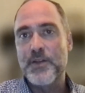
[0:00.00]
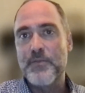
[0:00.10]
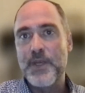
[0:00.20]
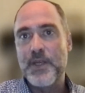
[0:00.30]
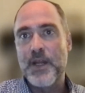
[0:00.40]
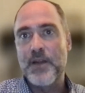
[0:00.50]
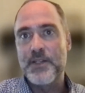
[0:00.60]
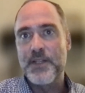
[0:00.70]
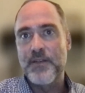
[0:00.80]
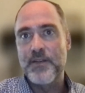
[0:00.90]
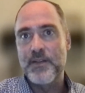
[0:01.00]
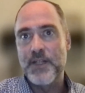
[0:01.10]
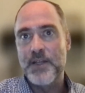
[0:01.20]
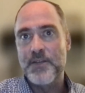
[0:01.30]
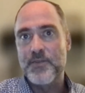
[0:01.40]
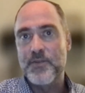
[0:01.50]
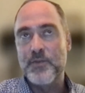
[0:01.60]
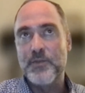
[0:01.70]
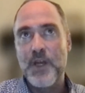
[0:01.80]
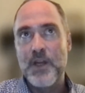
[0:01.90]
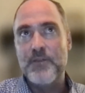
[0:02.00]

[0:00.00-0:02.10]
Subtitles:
to meet outside of the classroom